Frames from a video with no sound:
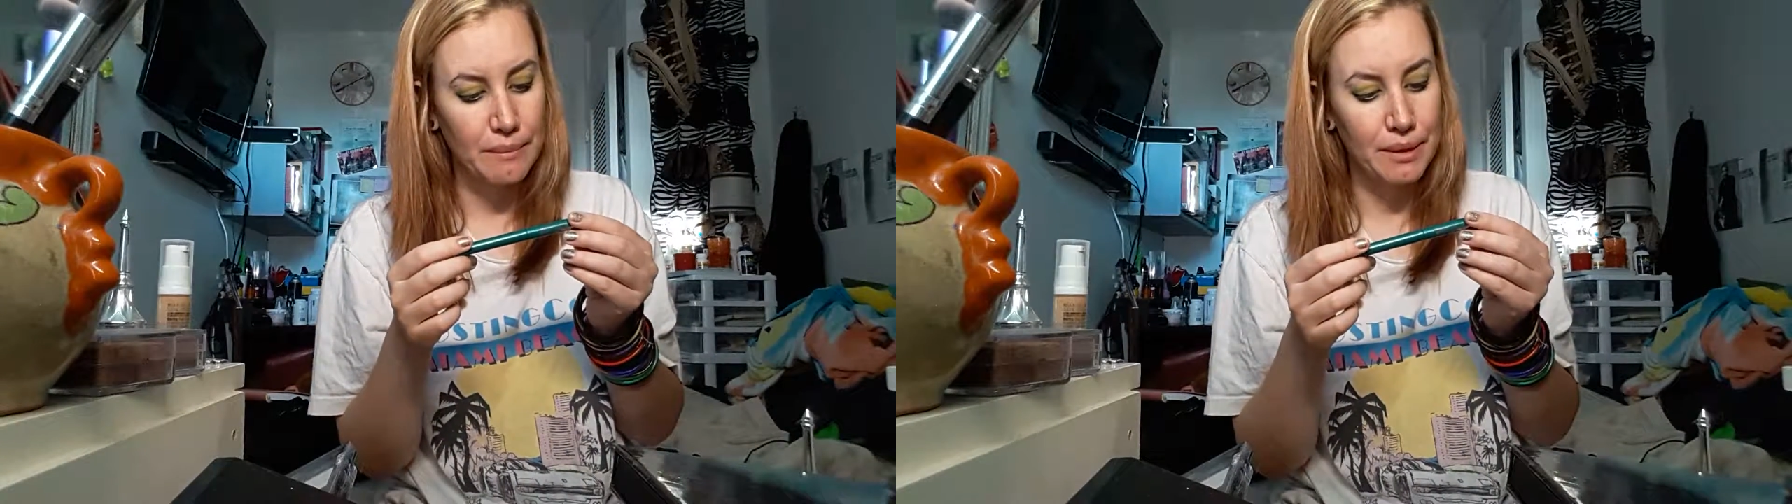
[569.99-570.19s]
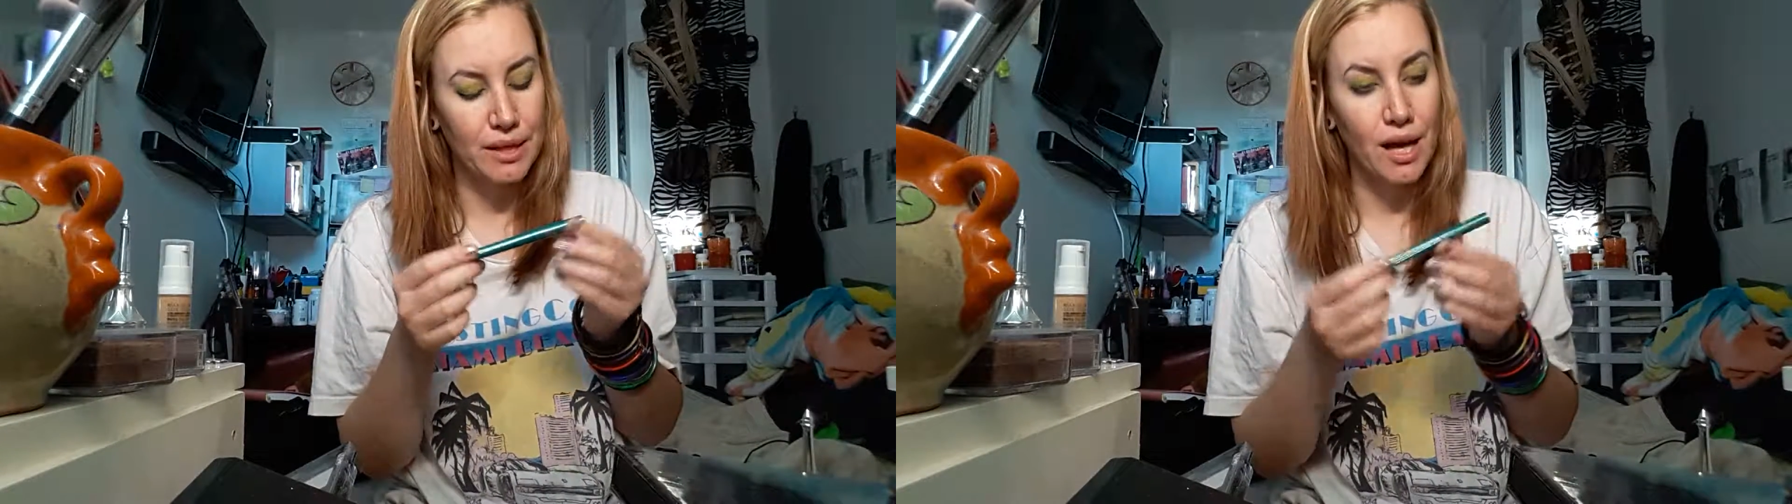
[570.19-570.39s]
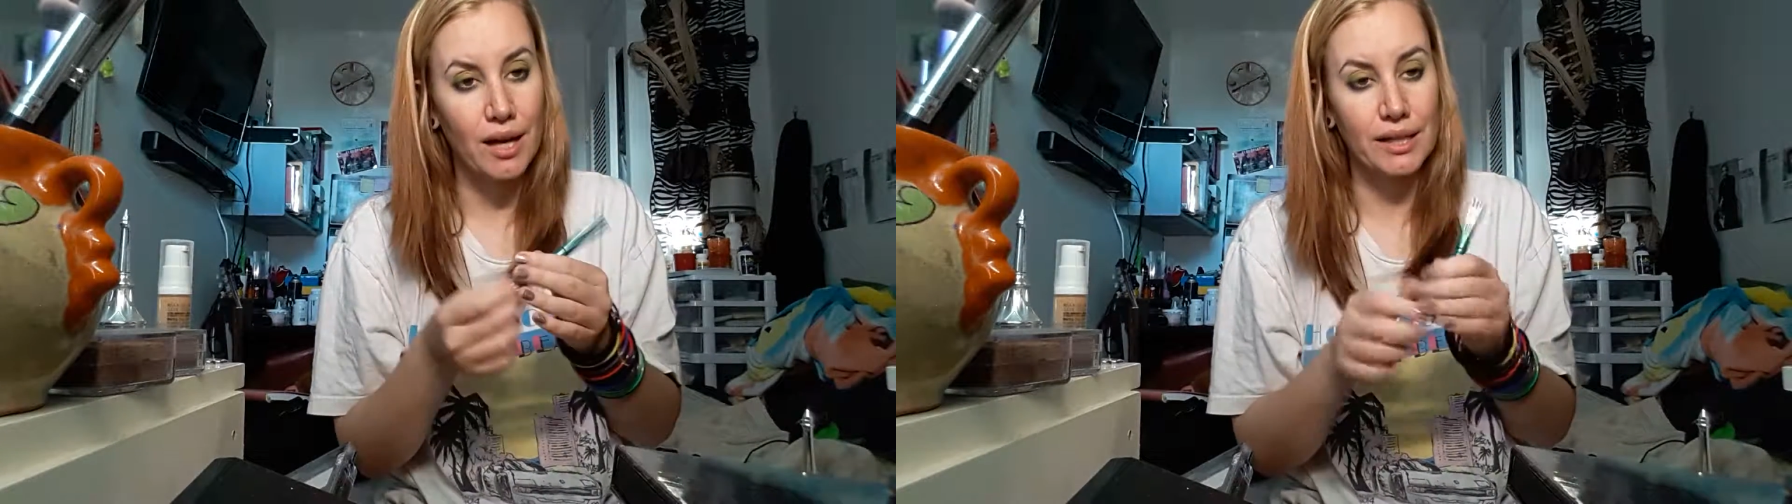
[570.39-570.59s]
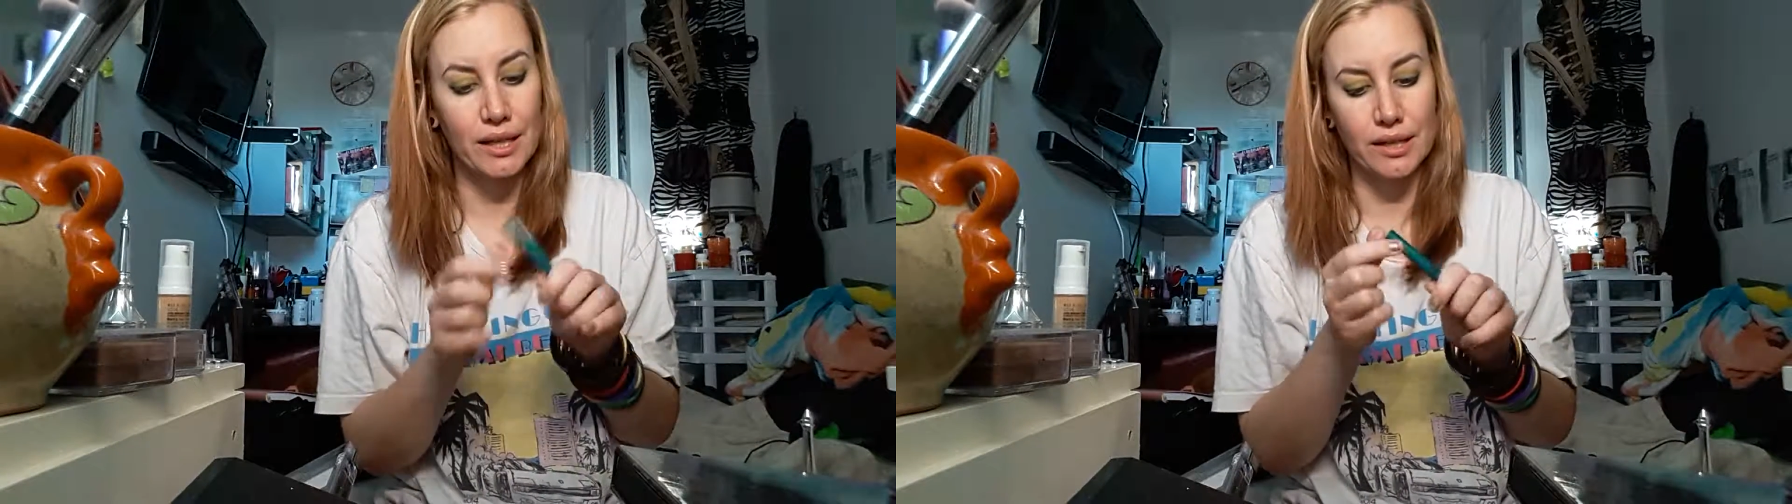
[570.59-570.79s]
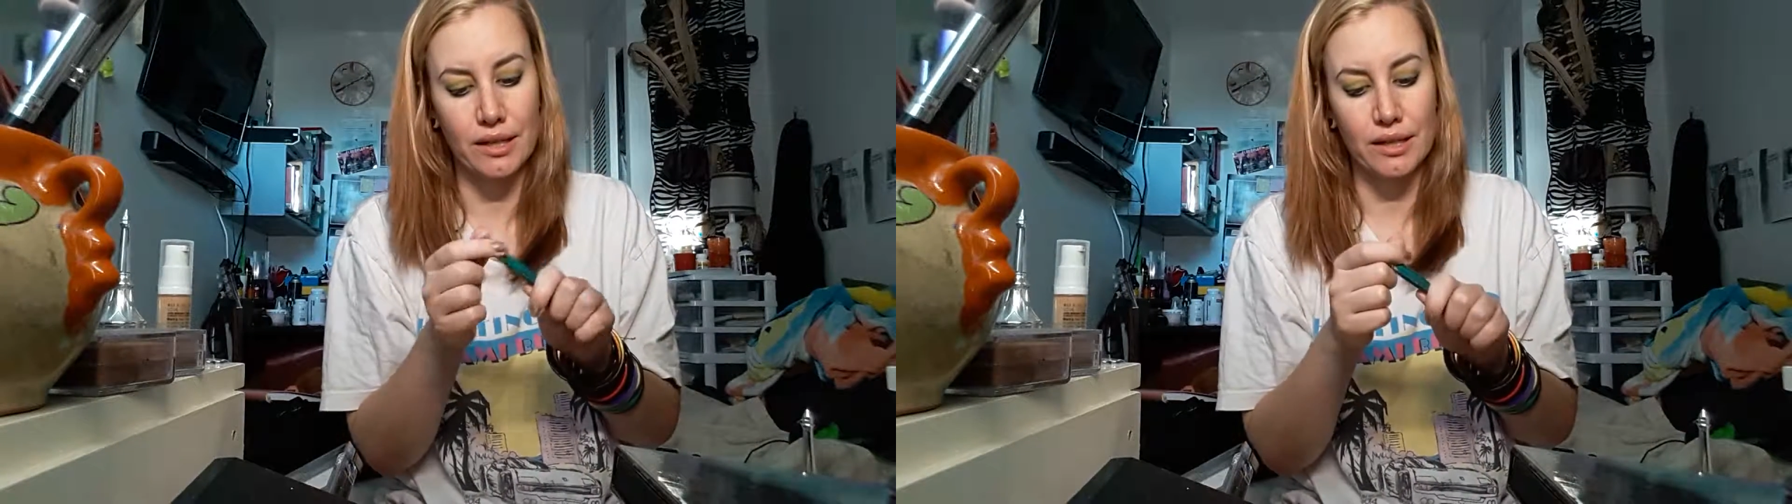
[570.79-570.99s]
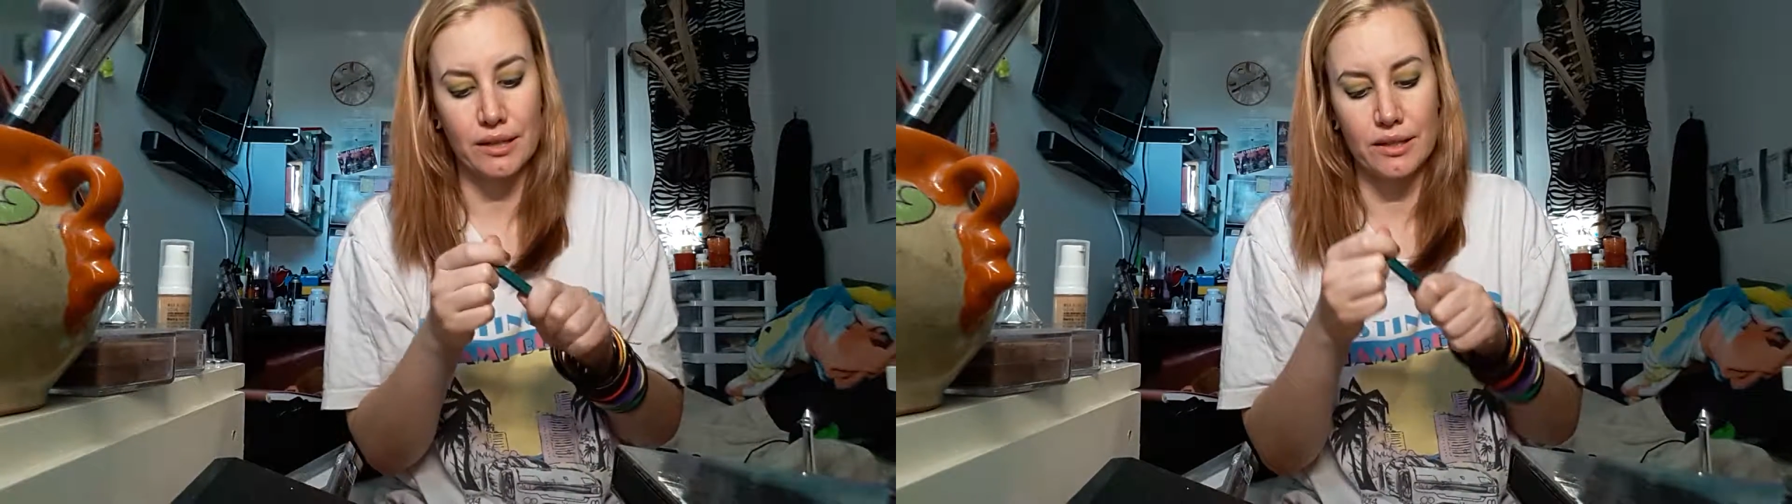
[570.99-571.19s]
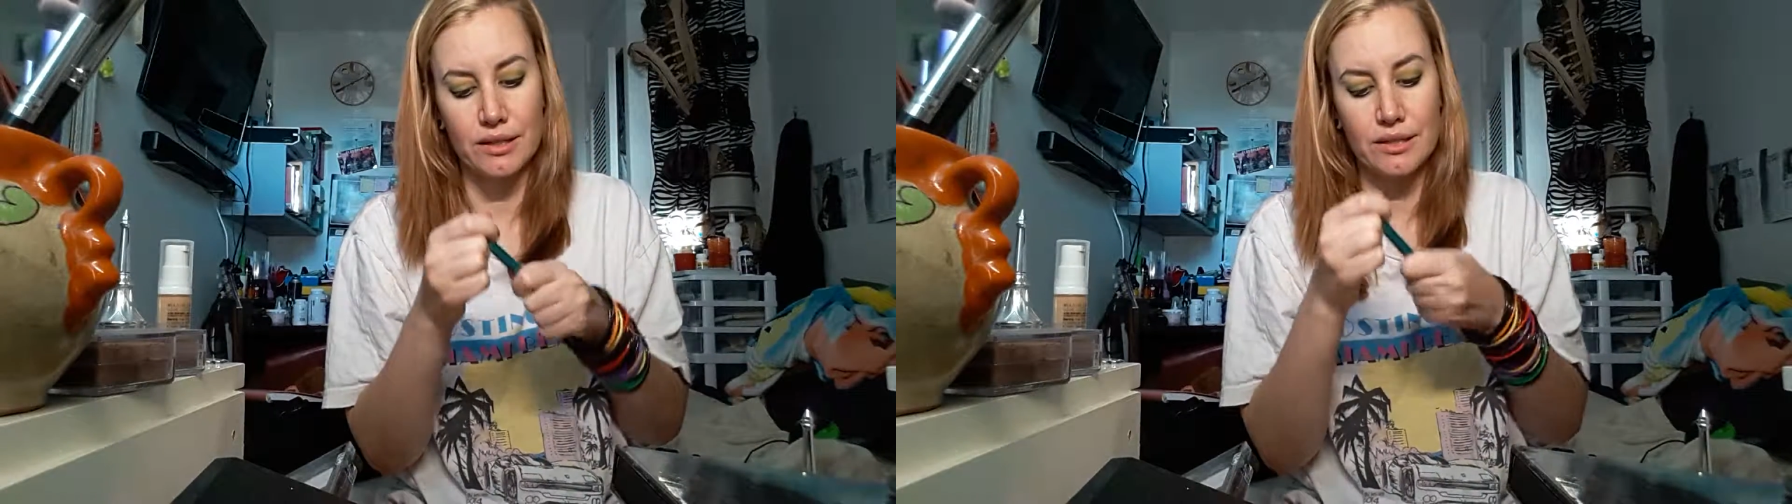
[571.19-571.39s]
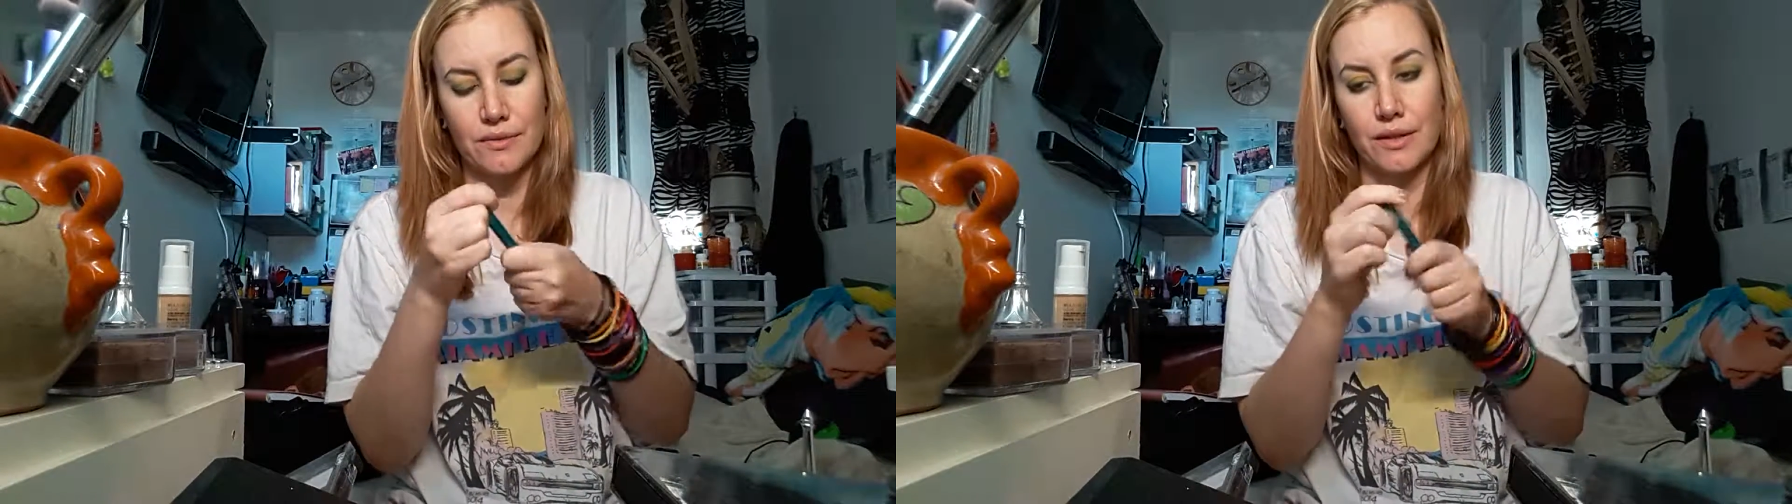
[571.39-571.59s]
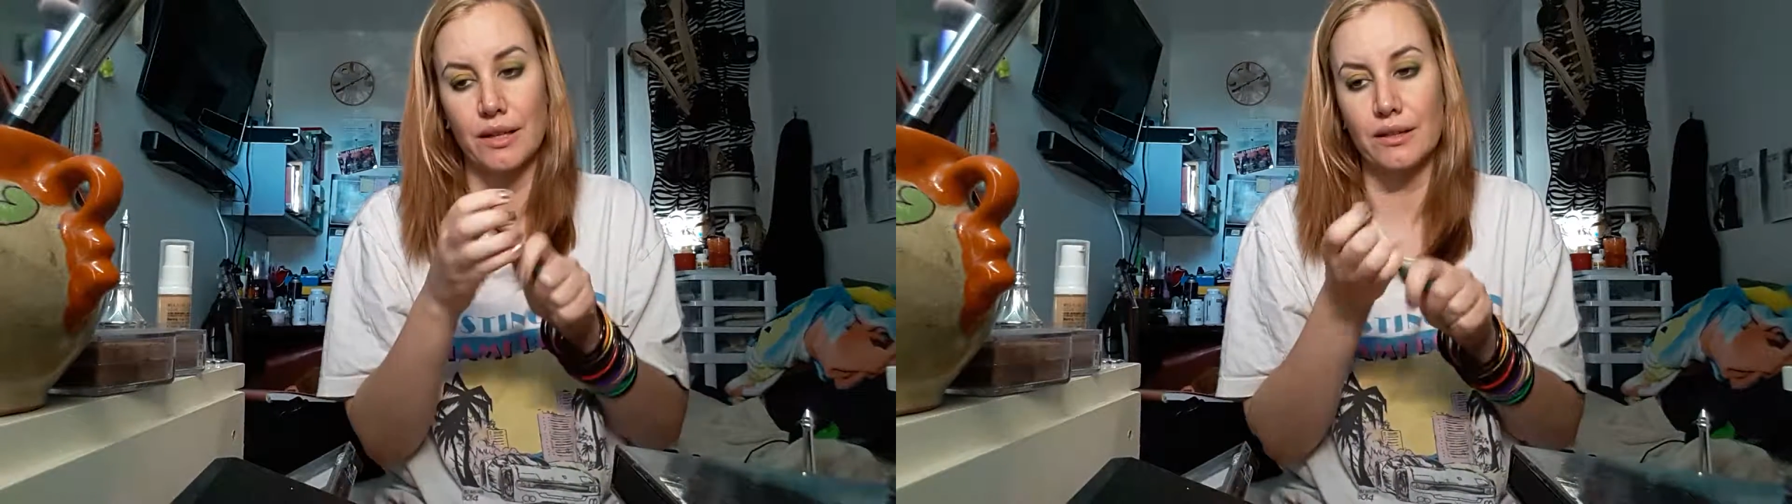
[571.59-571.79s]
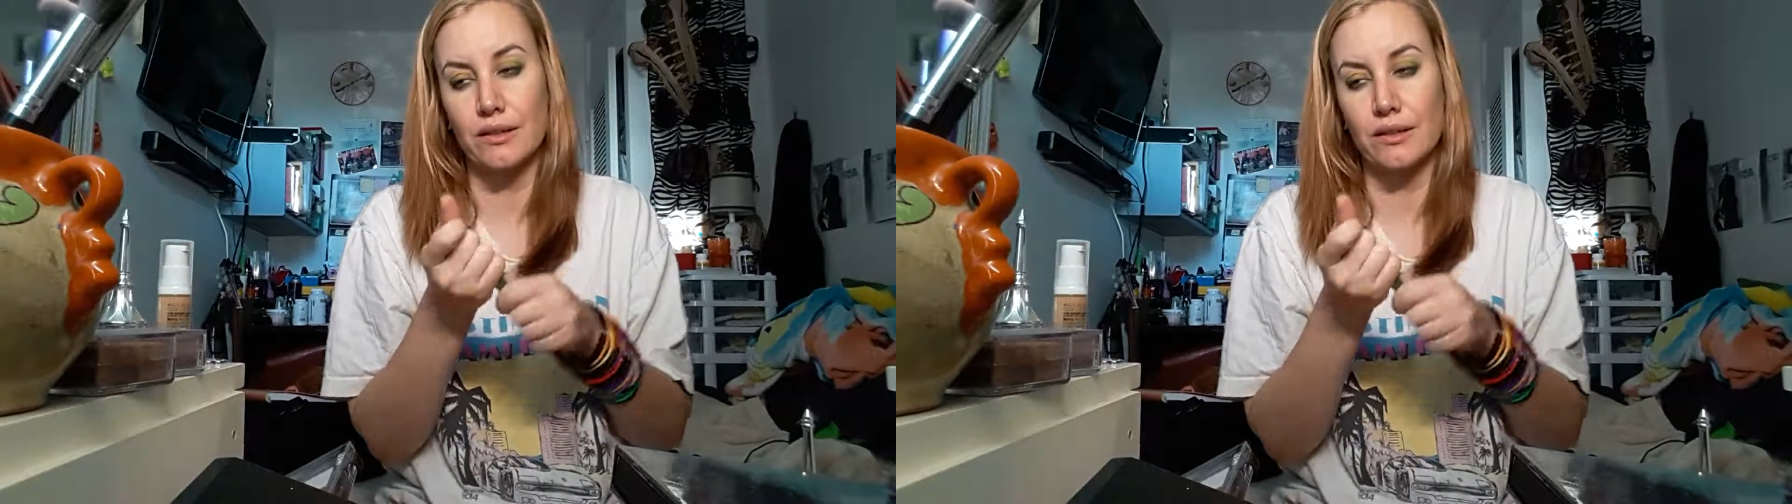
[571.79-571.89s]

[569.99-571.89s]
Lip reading: Milani, and it's funny.